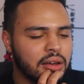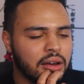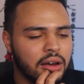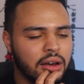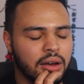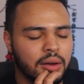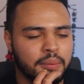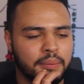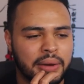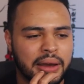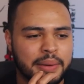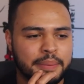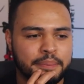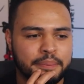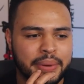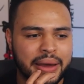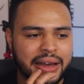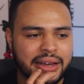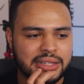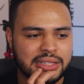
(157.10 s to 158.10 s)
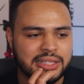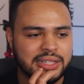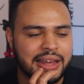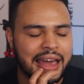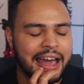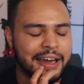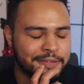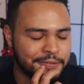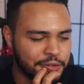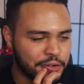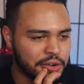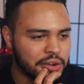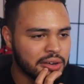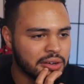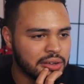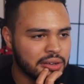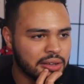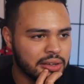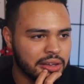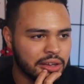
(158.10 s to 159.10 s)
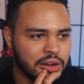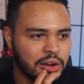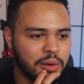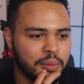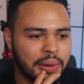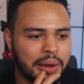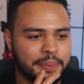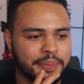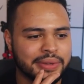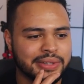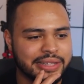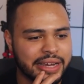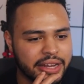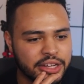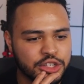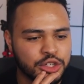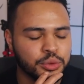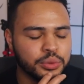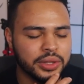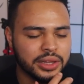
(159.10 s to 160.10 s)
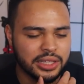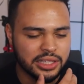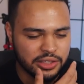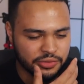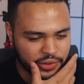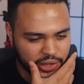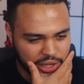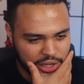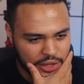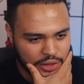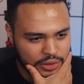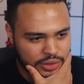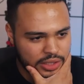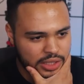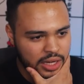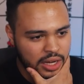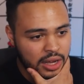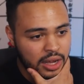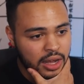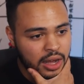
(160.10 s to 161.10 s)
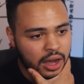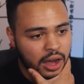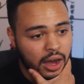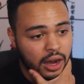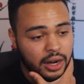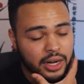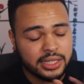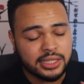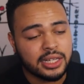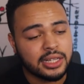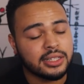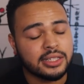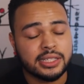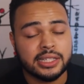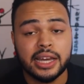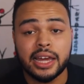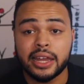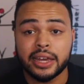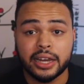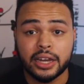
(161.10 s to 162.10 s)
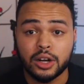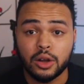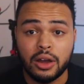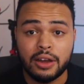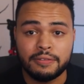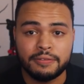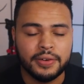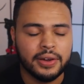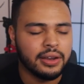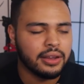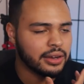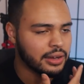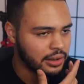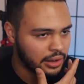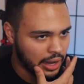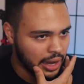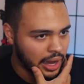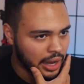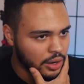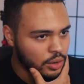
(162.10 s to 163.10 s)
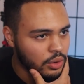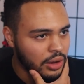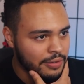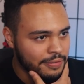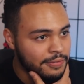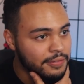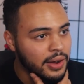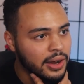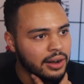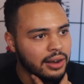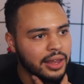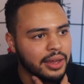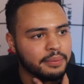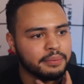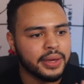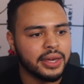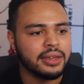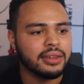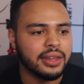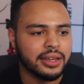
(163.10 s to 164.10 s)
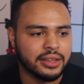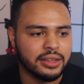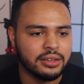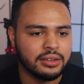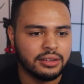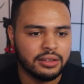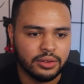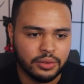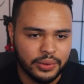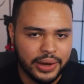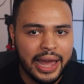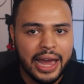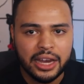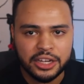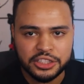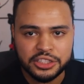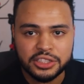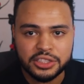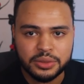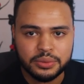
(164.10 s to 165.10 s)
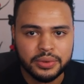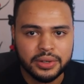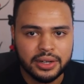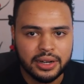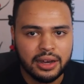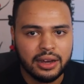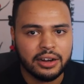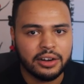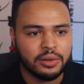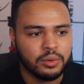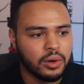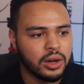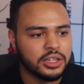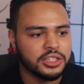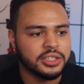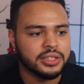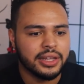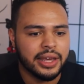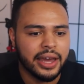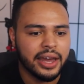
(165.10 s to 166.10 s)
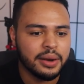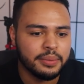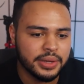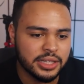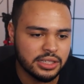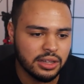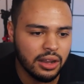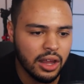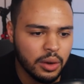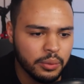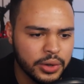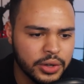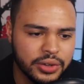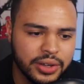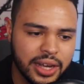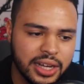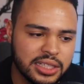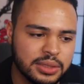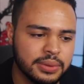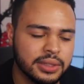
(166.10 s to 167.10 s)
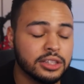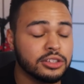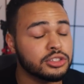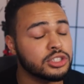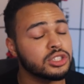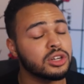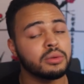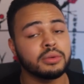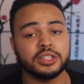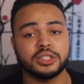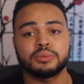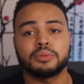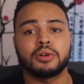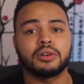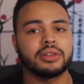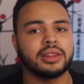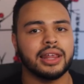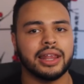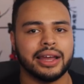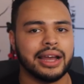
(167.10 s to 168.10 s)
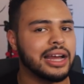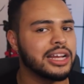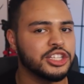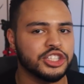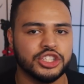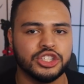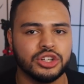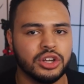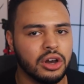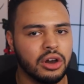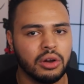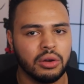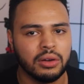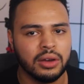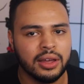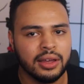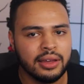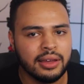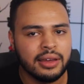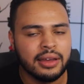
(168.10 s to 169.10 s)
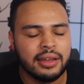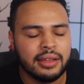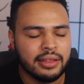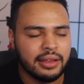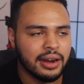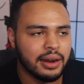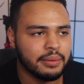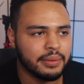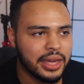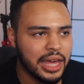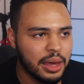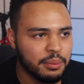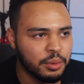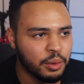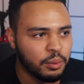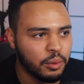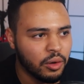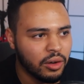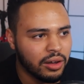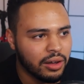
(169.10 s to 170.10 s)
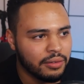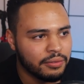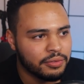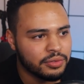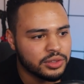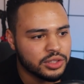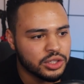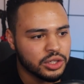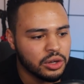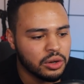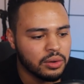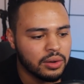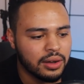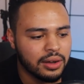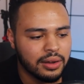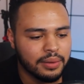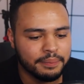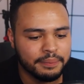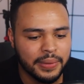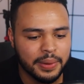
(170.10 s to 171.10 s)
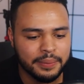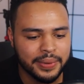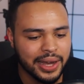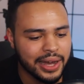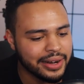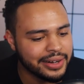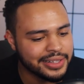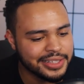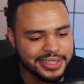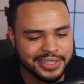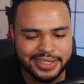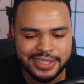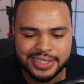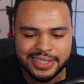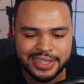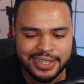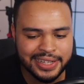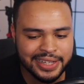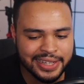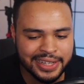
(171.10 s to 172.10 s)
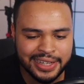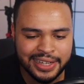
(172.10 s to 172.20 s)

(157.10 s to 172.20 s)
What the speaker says: my best effort, you know, my potential with these videos. That's not to say like I don't have fun. Like I do have fun like making like the reactions and whatnot and watching the animes along with you guys, but there's so much more that like I just know that I'm capable of. So I'm kind of just